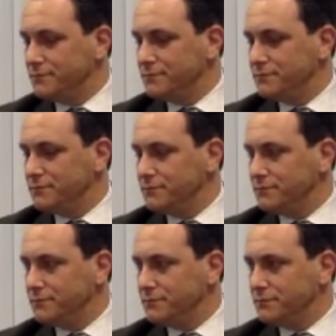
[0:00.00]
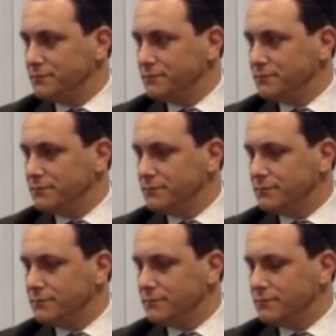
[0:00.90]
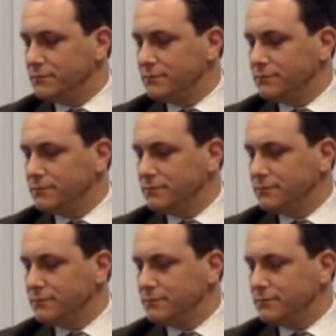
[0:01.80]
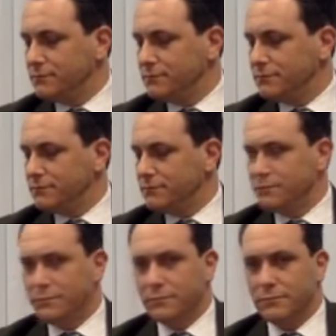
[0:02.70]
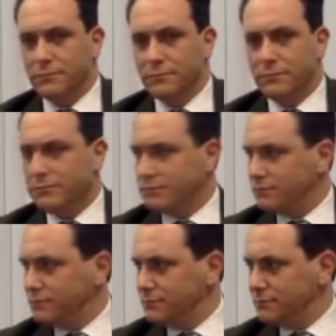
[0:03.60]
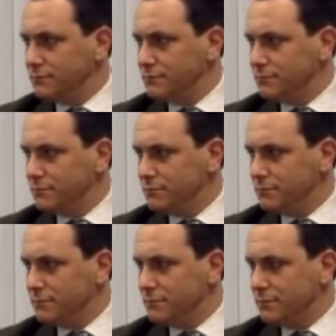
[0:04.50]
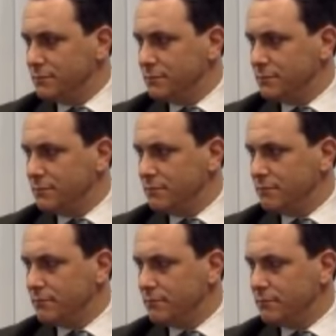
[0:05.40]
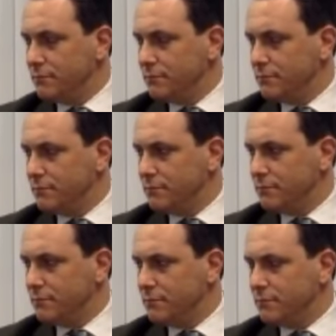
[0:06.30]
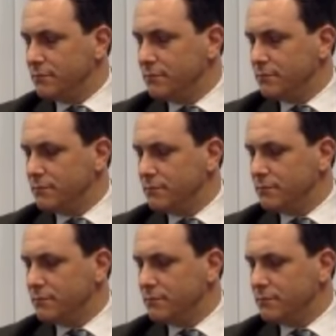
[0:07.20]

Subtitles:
The person shown says nothing.